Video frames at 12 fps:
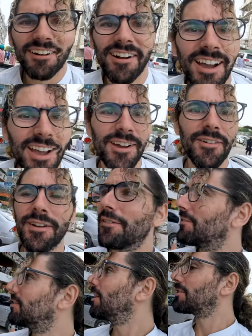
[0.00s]
All right, we
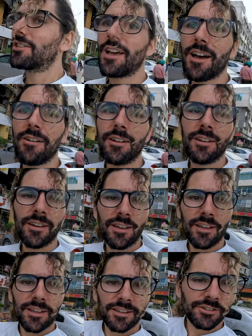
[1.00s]
have touched down
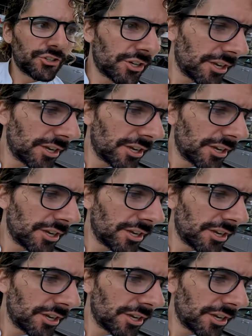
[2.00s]
in